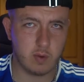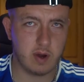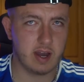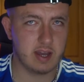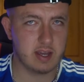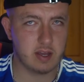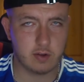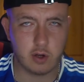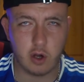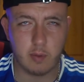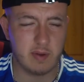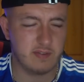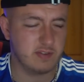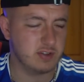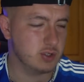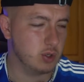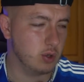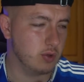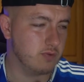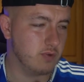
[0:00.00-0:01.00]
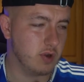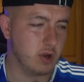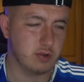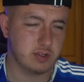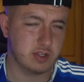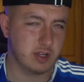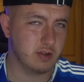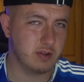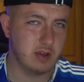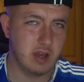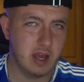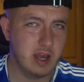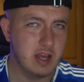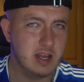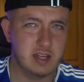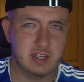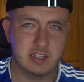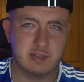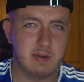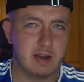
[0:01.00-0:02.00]
way, I've got a bit of a sore throat, so
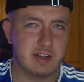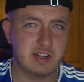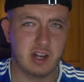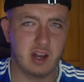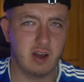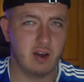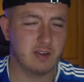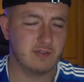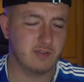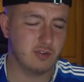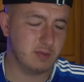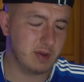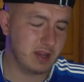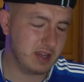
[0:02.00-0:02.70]
smash a like for